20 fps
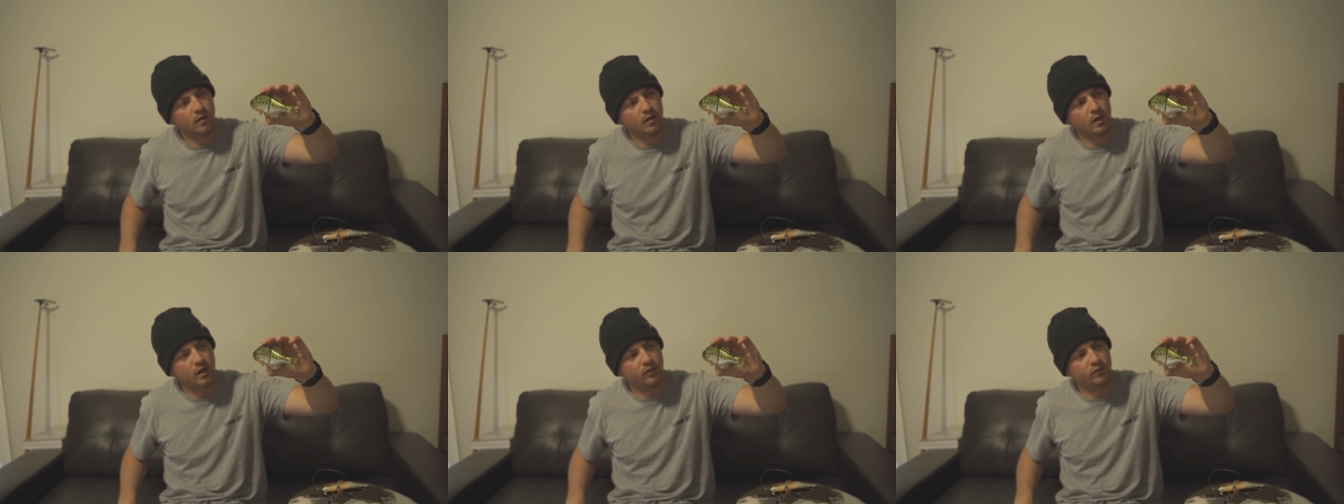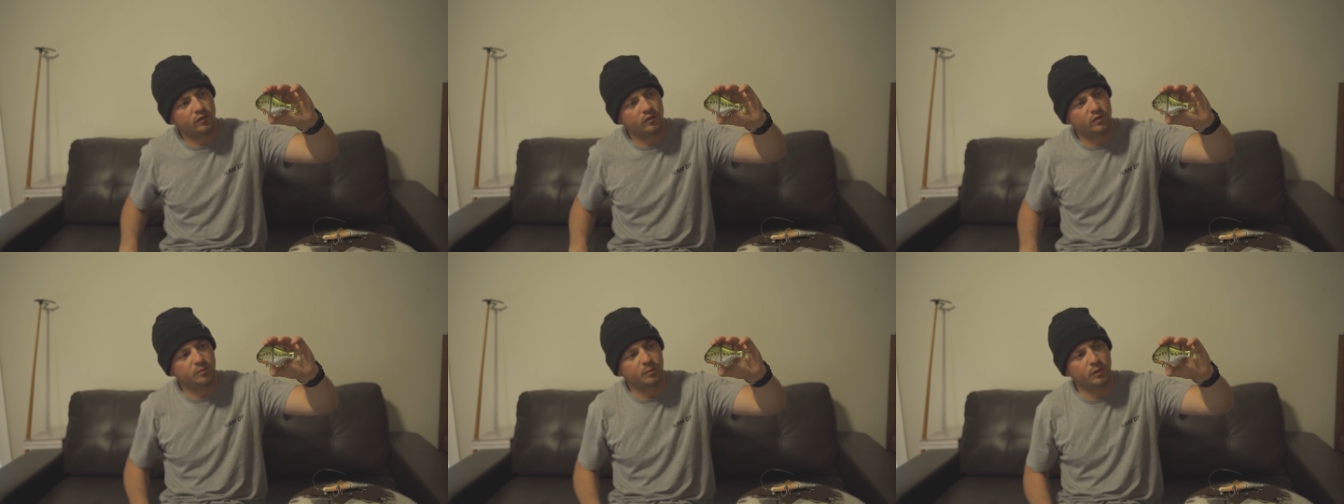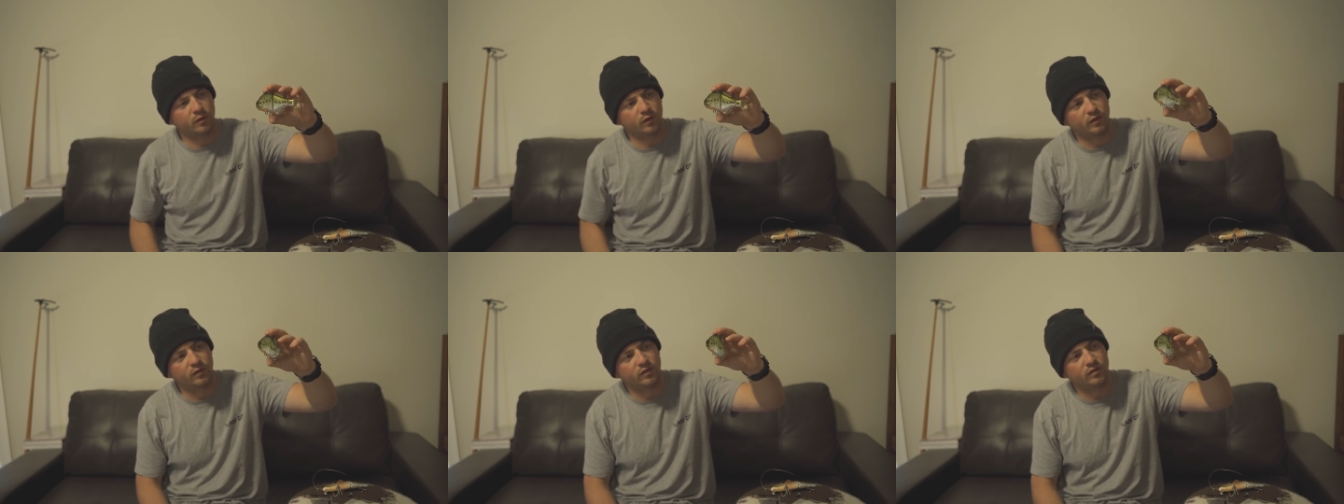extra
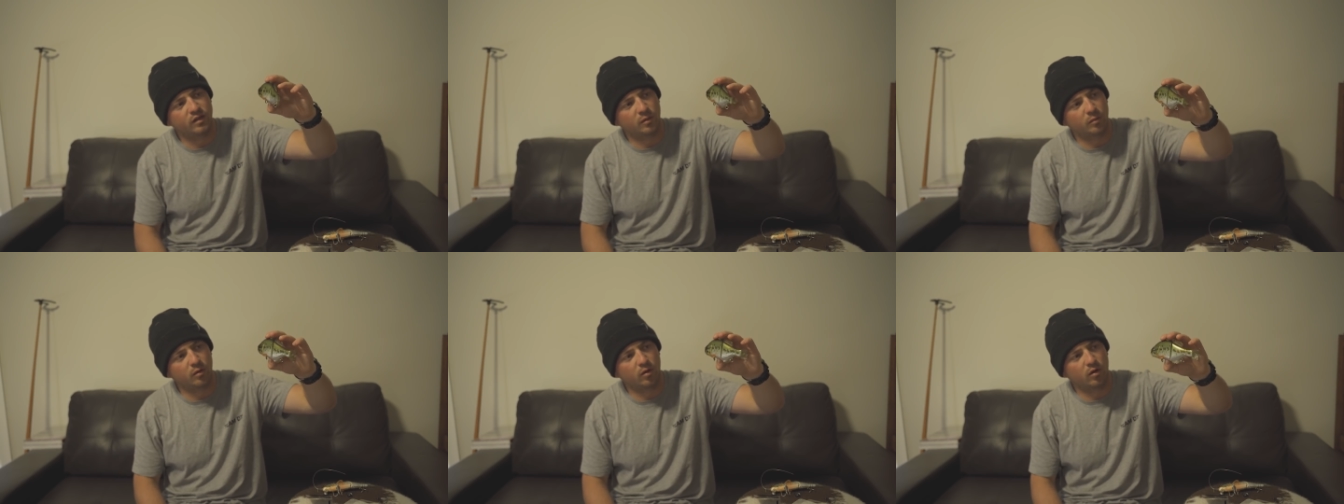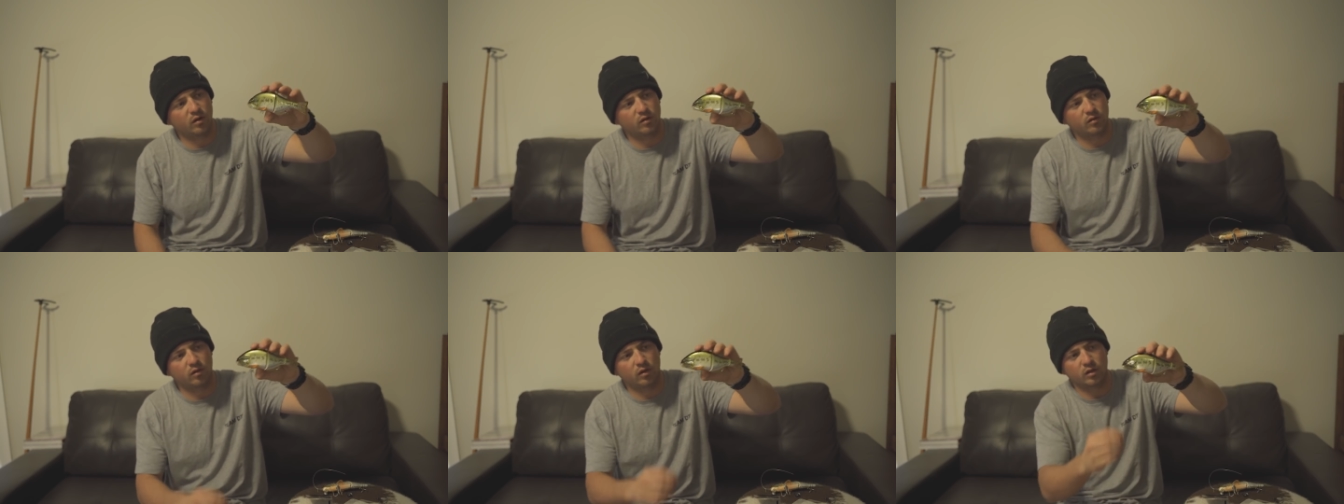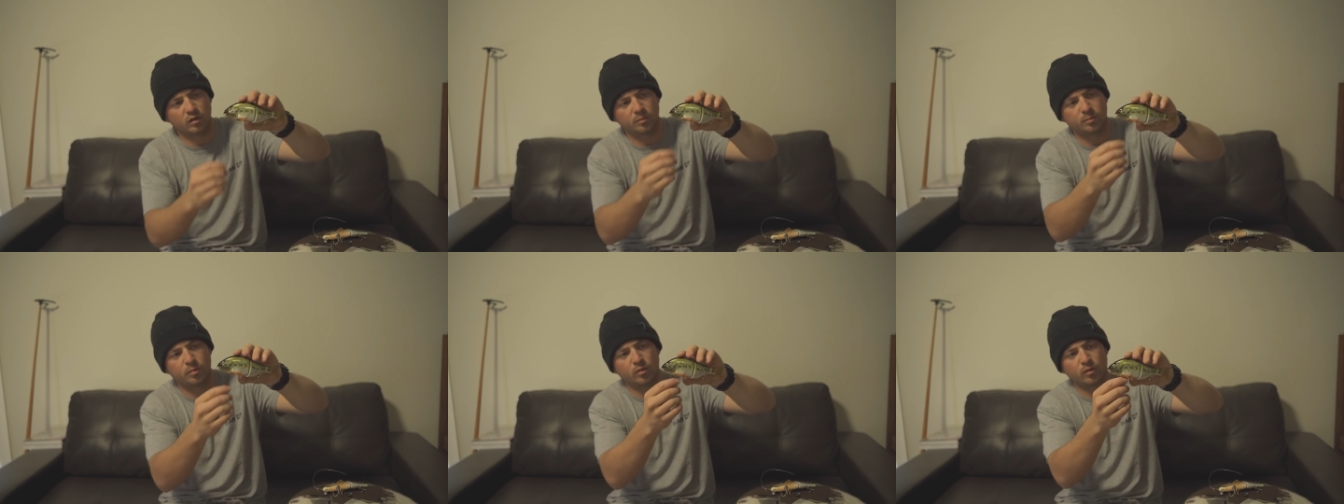split rings. Some guys
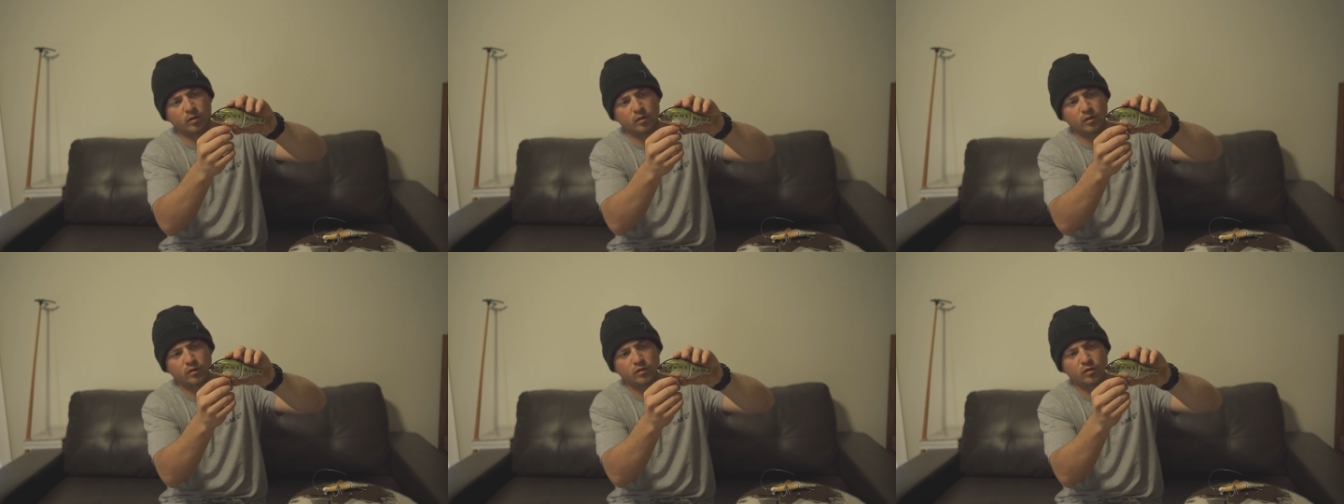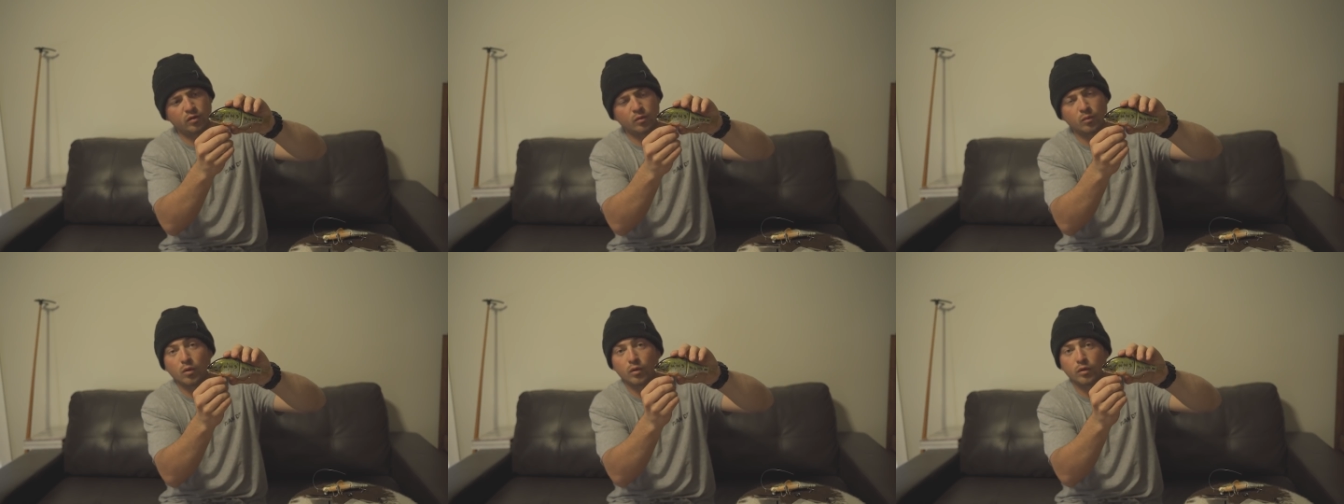like to put 2